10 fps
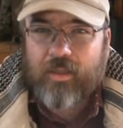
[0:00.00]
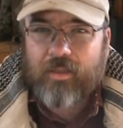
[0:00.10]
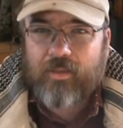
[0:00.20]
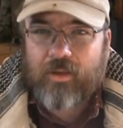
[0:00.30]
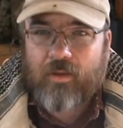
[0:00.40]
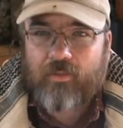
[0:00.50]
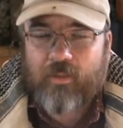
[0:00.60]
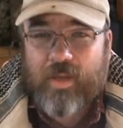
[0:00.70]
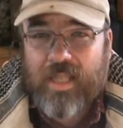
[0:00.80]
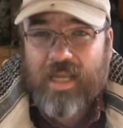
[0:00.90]
So
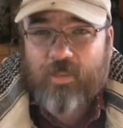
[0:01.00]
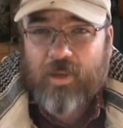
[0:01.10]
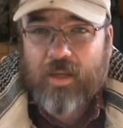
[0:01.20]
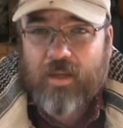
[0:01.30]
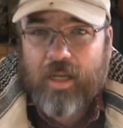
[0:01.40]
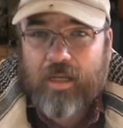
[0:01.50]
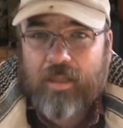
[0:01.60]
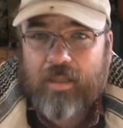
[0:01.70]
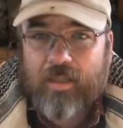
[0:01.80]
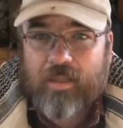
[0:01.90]
for me, that's pretty good,
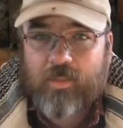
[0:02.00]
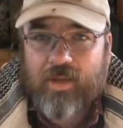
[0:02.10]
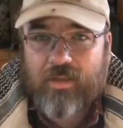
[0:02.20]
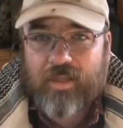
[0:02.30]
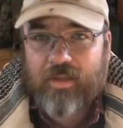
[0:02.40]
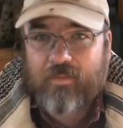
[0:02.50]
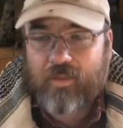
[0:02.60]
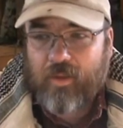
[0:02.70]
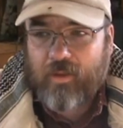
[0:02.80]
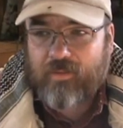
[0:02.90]
especially
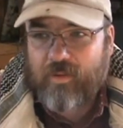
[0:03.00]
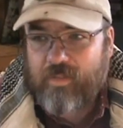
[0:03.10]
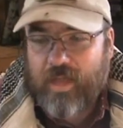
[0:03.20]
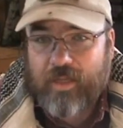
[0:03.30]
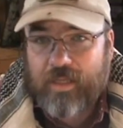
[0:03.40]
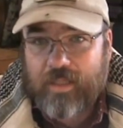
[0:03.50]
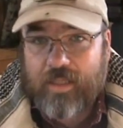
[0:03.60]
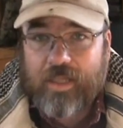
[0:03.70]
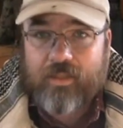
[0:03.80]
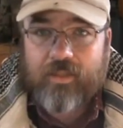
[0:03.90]
going from nothing to
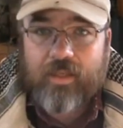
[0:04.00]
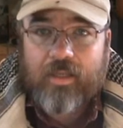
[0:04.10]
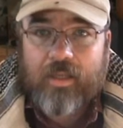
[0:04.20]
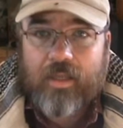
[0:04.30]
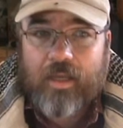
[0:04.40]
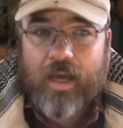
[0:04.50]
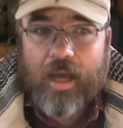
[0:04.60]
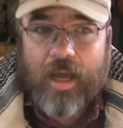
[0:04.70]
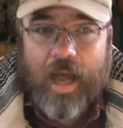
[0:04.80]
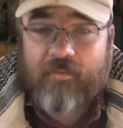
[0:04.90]
this.
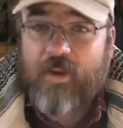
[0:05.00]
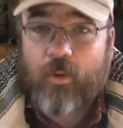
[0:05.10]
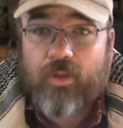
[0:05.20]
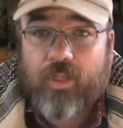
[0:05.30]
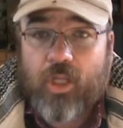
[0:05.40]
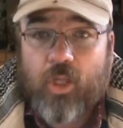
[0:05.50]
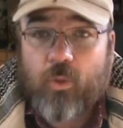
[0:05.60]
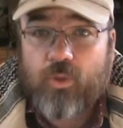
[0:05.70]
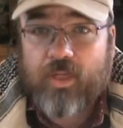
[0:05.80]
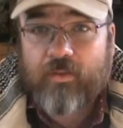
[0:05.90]
I've noticed a
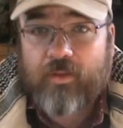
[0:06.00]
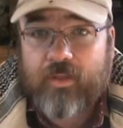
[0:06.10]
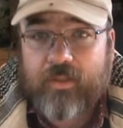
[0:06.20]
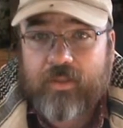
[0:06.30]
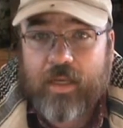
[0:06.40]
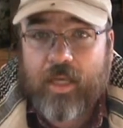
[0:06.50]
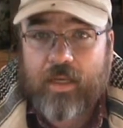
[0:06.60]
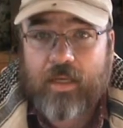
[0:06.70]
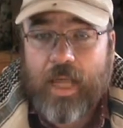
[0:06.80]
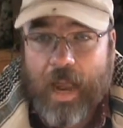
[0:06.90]
huge difference
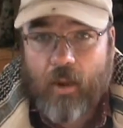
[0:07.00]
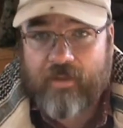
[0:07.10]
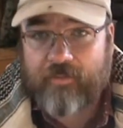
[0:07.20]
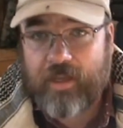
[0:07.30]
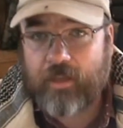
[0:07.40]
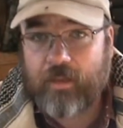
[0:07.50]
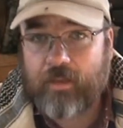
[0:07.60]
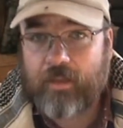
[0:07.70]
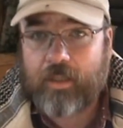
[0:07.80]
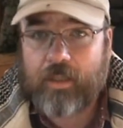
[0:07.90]
in how I feel,
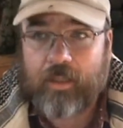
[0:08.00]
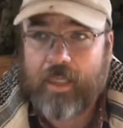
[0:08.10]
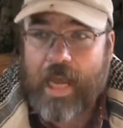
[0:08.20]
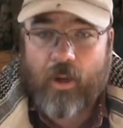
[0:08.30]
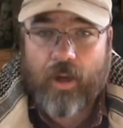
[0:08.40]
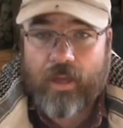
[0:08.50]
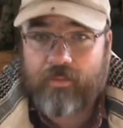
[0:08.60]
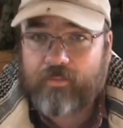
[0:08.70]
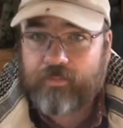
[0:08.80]
how I've,